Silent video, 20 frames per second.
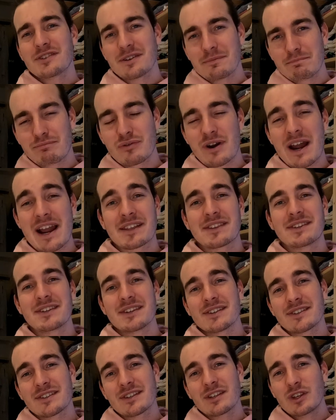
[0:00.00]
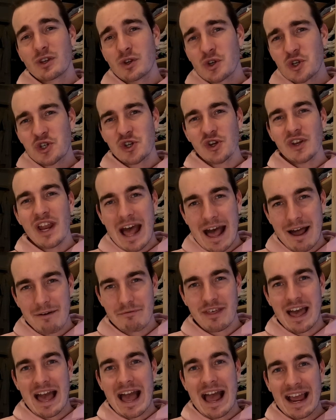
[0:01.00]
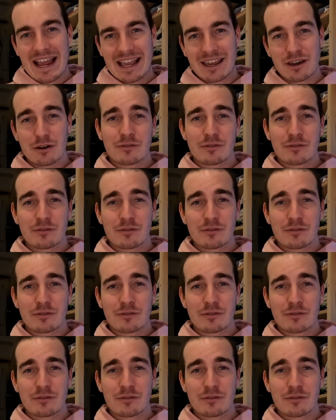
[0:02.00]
some practice, you should have the hang